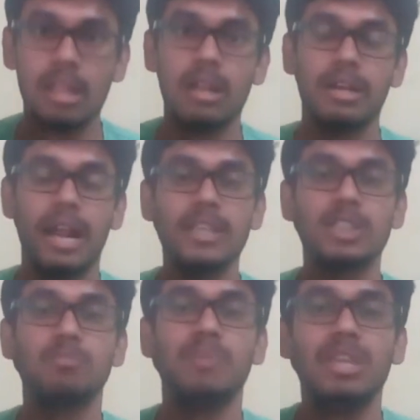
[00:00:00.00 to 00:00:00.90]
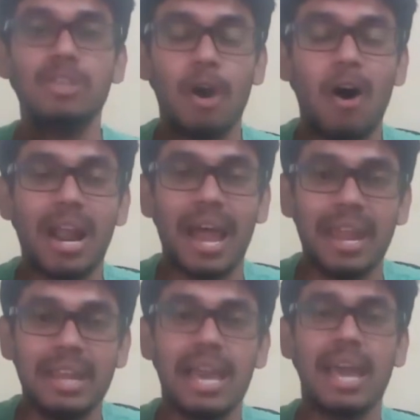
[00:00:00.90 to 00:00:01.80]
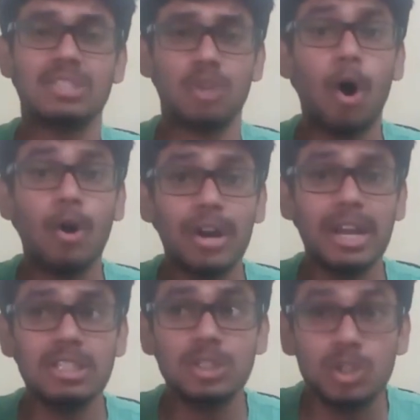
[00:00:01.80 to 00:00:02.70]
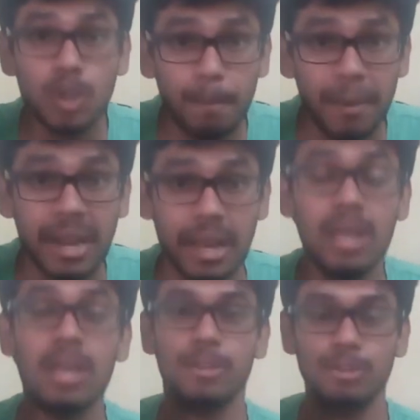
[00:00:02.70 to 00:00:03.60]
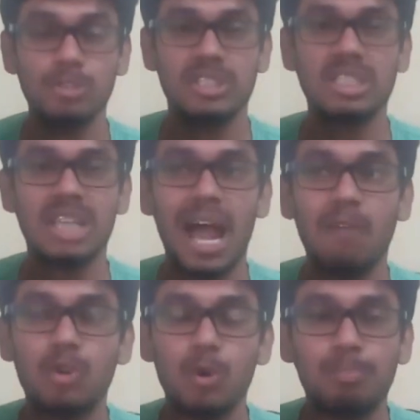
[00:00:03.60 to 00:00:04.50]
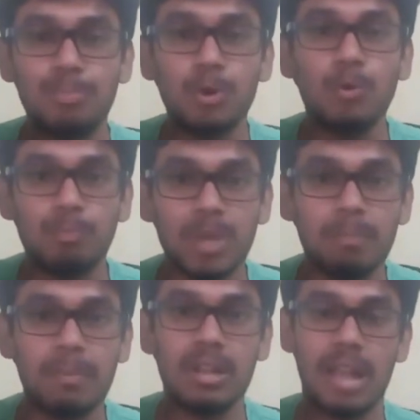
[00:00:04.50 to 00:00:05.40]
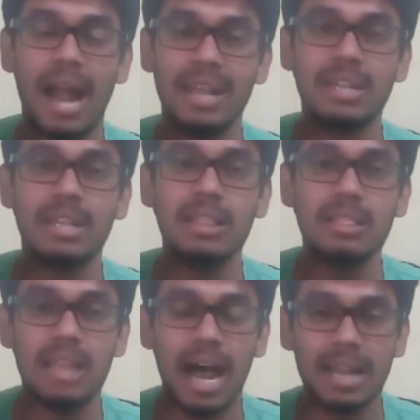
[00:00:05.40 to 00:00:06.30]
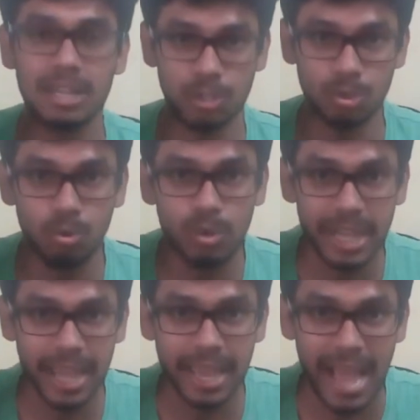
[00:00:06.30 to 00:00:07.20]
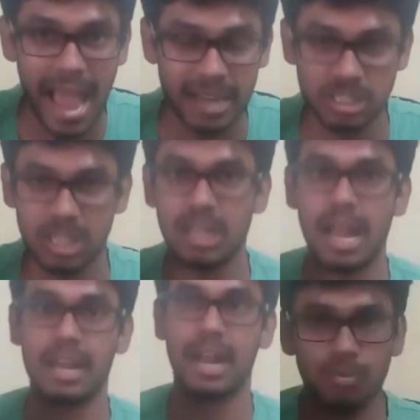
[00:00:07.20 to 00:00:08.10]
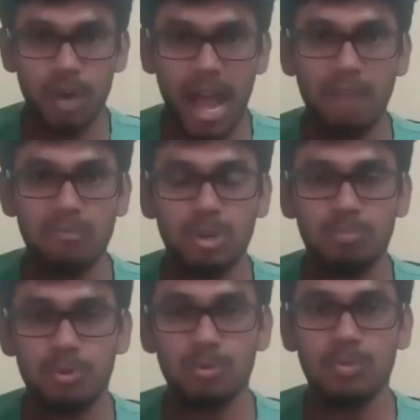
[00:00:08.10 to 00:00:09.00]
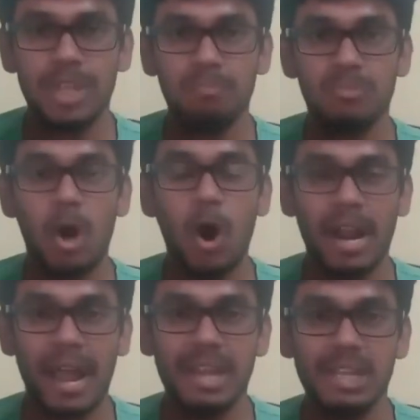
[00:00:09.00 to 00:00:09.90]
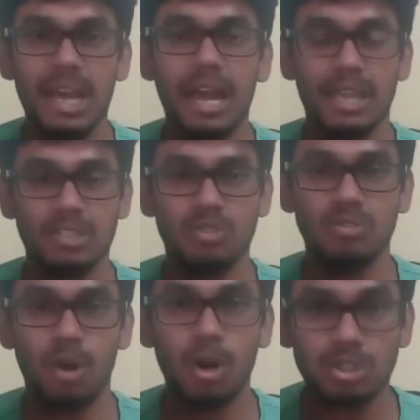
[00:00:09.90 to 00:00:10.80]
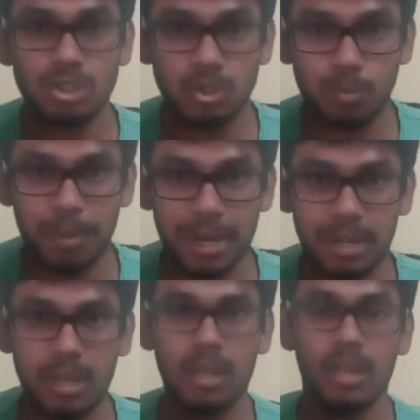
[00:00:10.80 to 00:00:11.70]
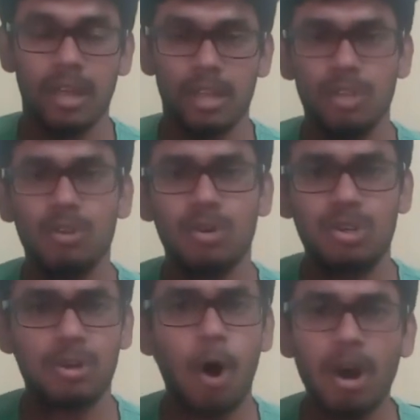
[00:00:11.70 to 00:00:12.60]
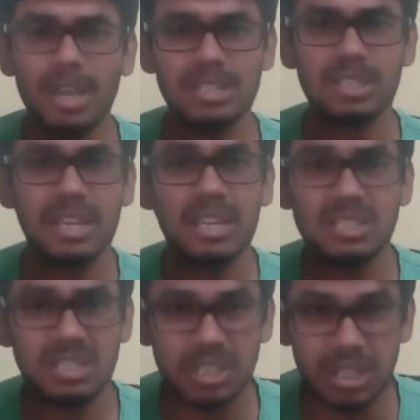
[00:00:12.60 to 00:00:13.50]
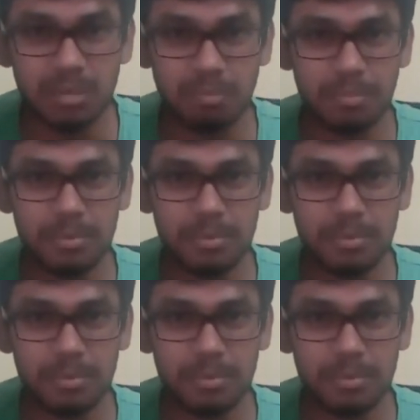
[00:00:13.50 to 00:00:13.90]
trust me, your idea is already stupid. You just have to prove people until that you take action and you have to prove them your idea is not stupid. You know, talk is really cheap